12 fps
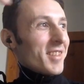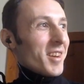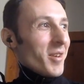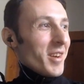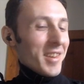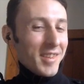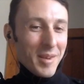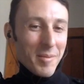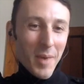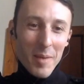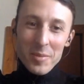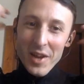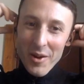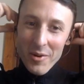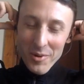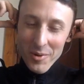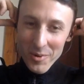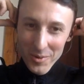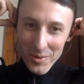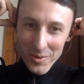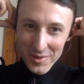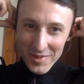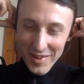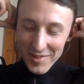series. He mapped out a
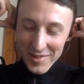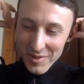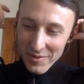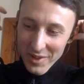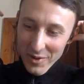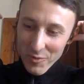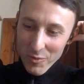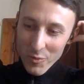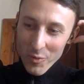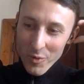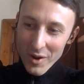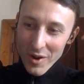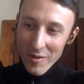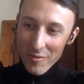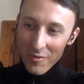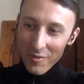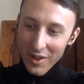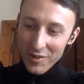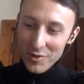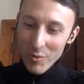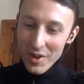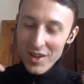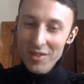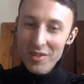whole sense of so
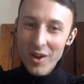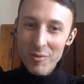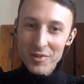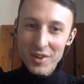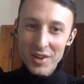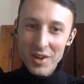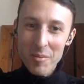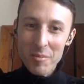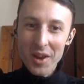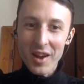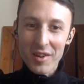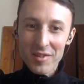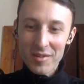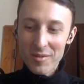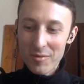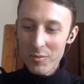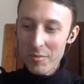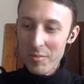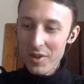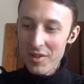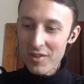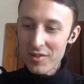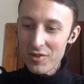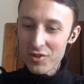what he thought was going to come next would be
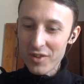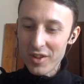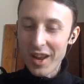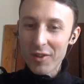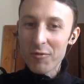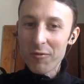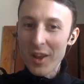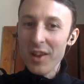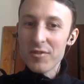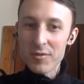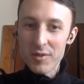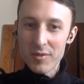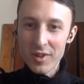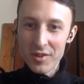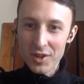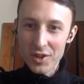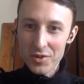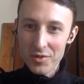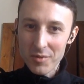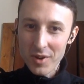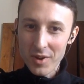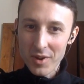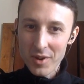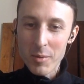this just the next phase of civilization,
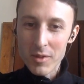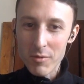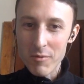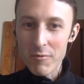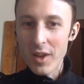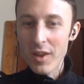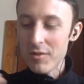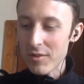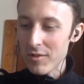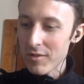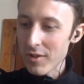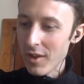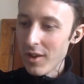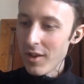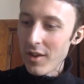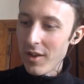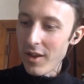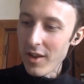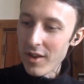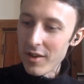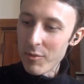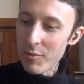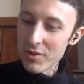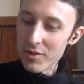right? We've been through phases,
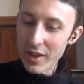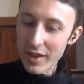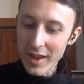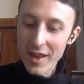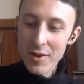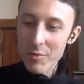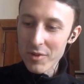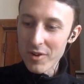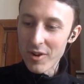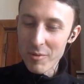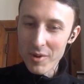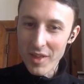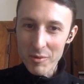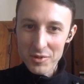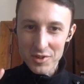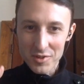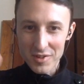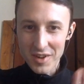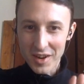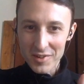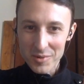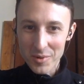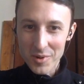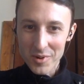and it wouldn't like end with harmony. That was just the
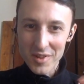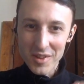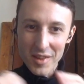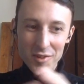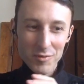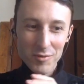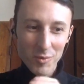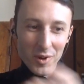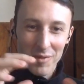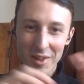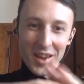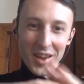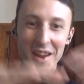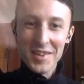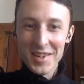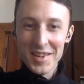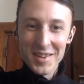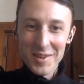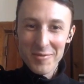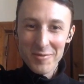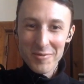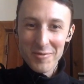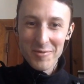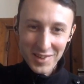next order, and this was one of like 18
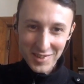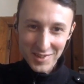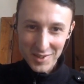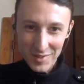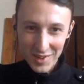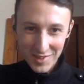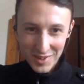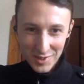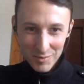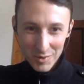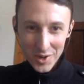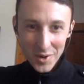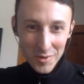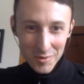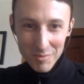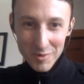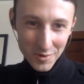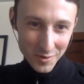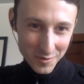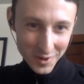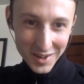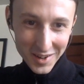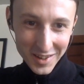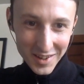different phases civilization would go through before
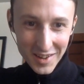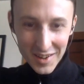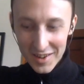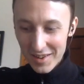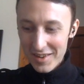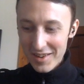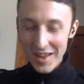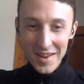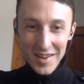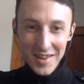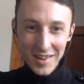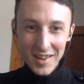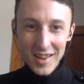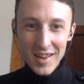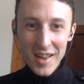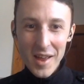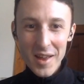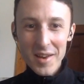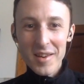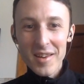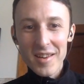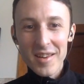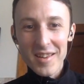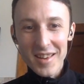finally ending. And
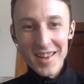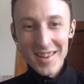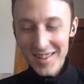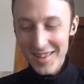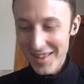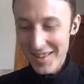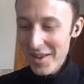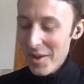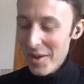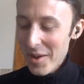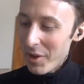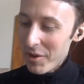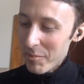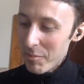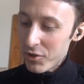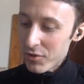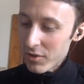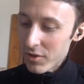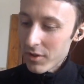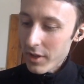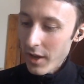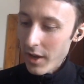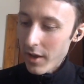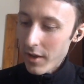but
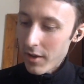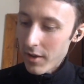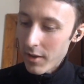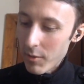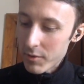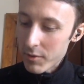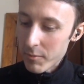certainly, yeah, it was.